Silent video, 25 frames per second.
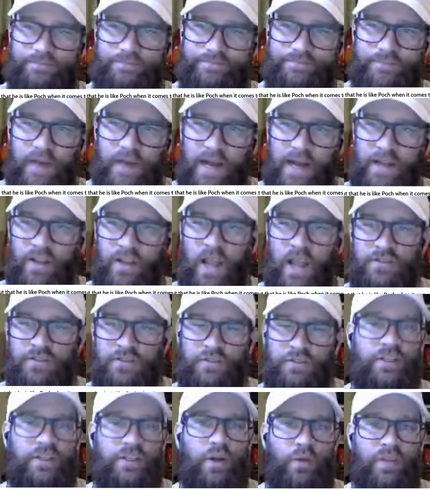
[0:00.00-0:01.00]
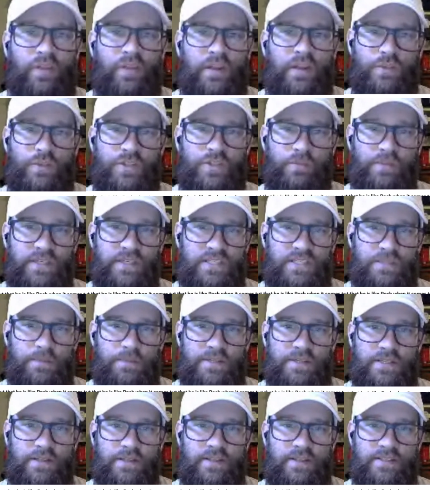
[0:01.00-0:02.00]
I certainly don't think we should be
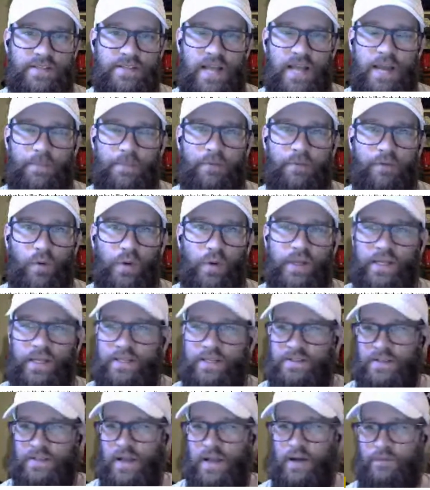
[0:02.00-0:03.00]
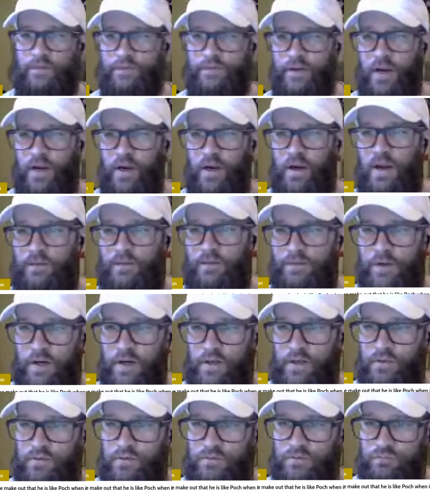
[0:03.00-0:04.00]
dismissing this guy before he gets a
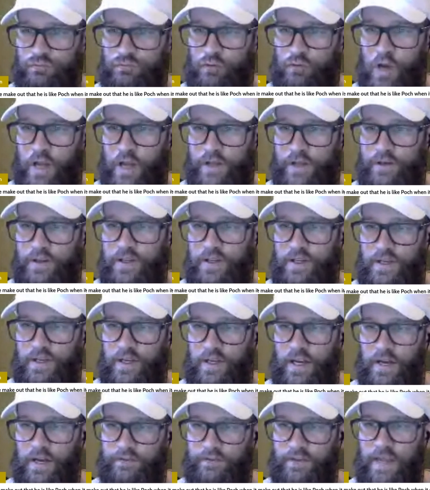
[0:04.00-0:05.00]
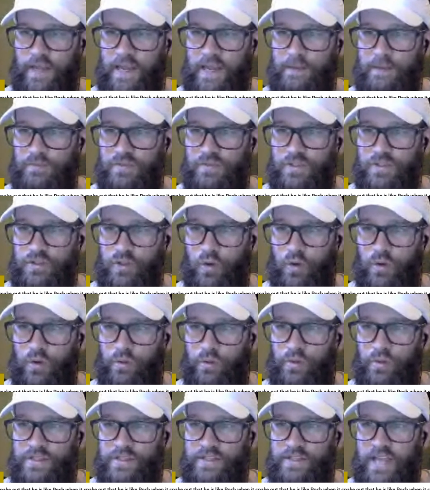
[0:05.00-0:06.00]
fair run of games to show that
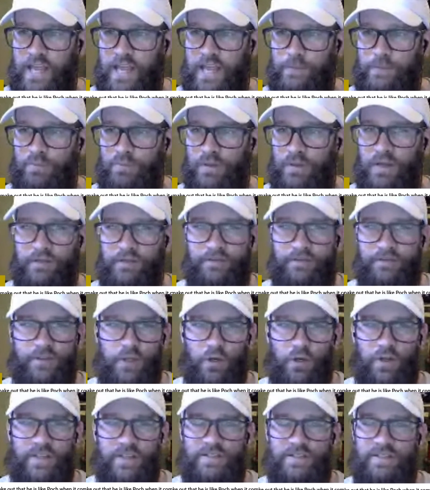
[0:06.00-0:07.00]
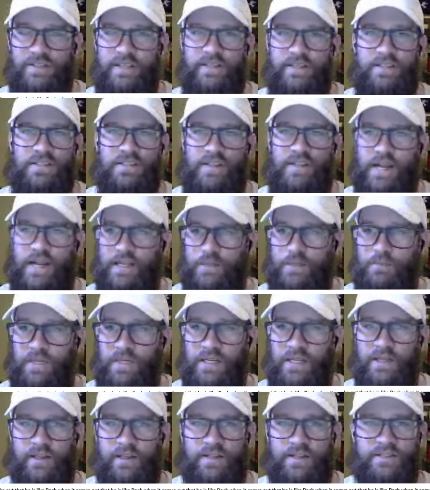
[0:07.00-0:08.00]
what he's capable of. You know, let's get this guy in the
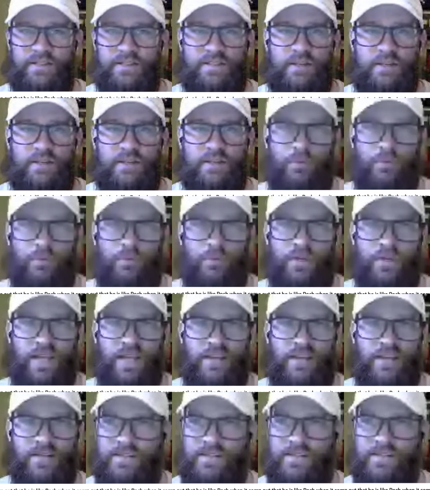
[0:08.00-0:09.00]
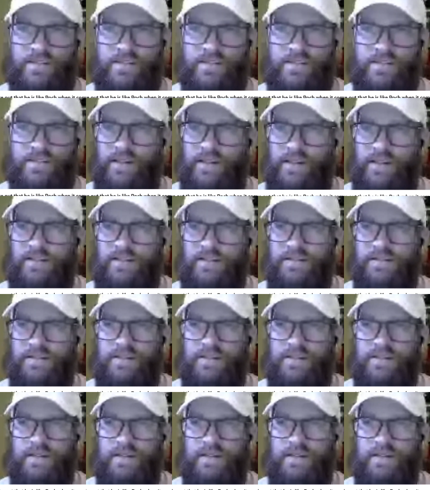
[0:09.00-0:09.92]
media. Let's see what he has to say. Let's see if he is